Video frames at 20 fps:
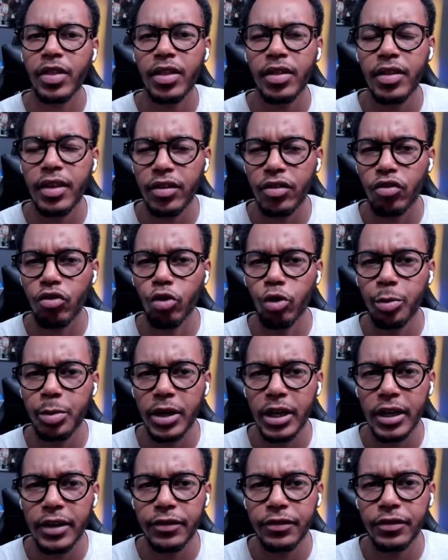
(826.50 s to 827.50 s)
this group
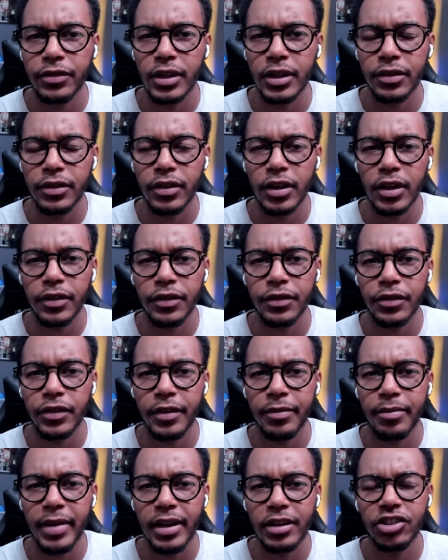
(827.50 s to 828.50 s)
of, of, of,
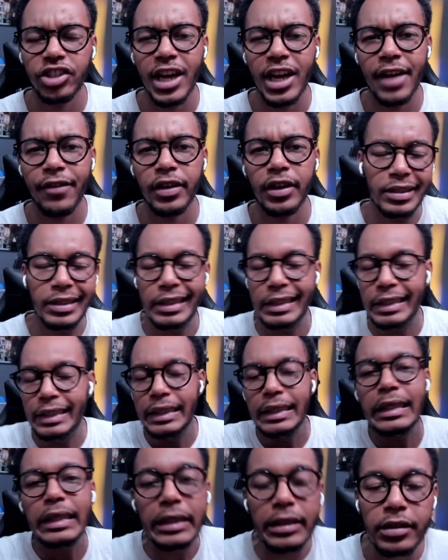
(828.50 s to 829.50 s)
of male Jaffa,
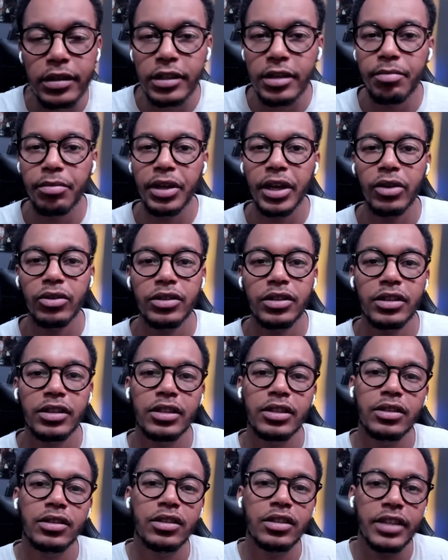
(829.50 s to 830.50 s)
stealing the symbiotes
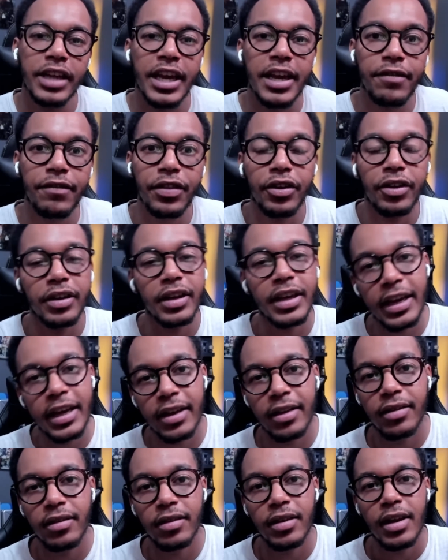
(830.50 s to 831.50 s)
to save their
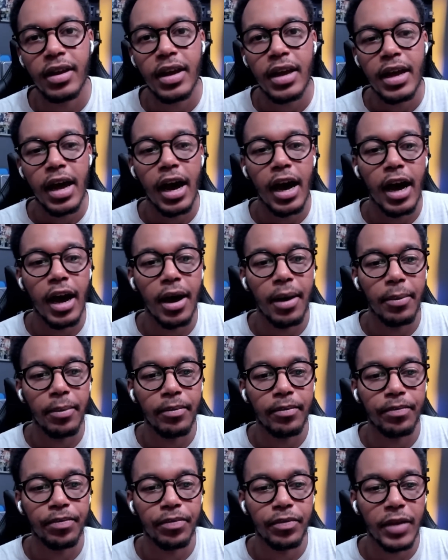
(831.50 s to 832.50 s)
kids
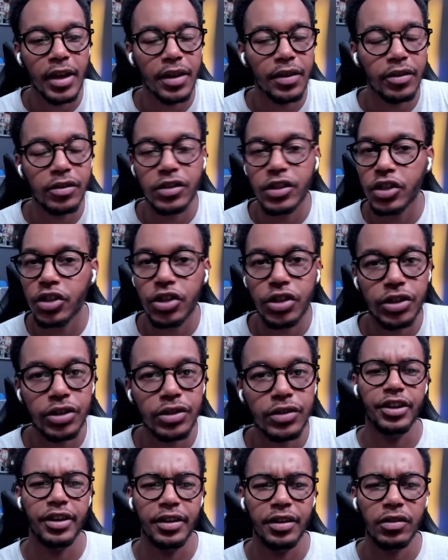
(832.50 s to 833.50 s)
um, and their
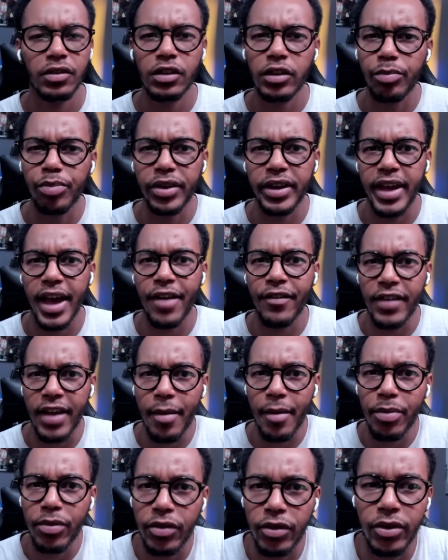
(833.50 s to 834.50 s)
sisters. And this is a pretty heavy
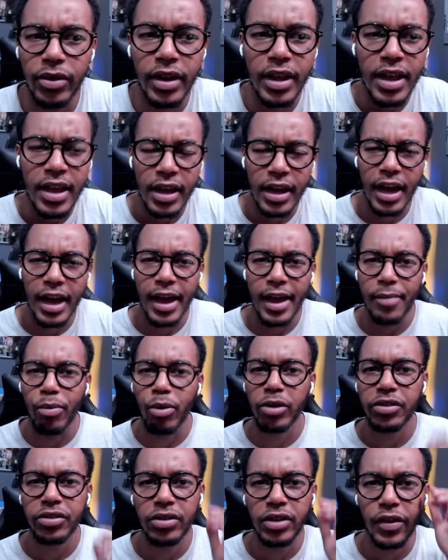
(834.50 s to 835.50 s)
episode, I had
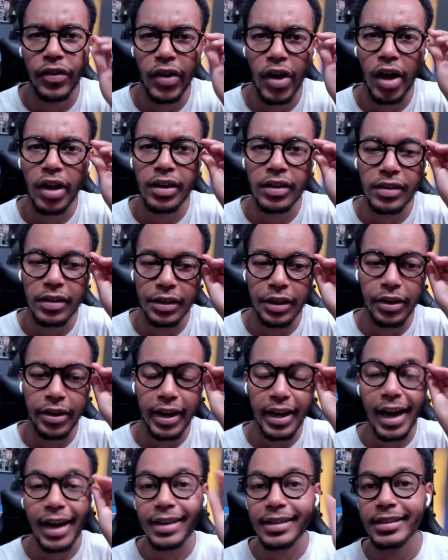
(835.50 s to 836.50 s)
portions of it, honestly, here. And
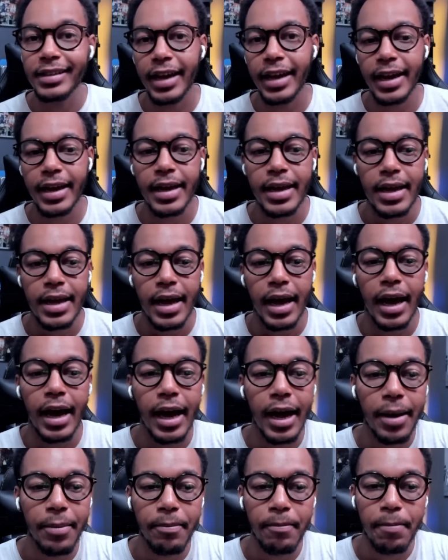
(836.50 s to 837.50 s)
I gotta say,
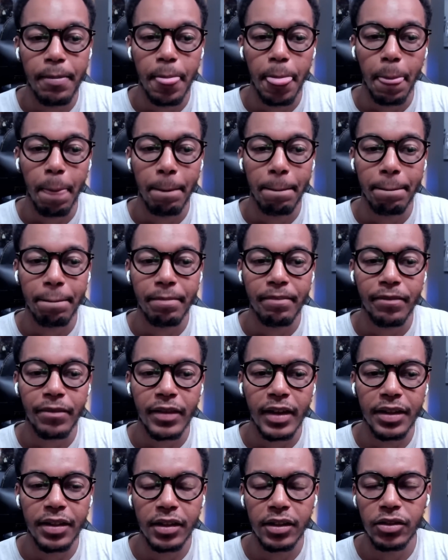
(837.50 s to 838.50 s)
um,
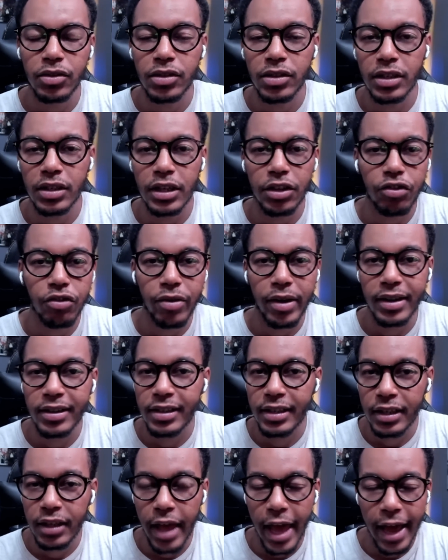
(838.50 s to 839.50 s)
I think this was an interesting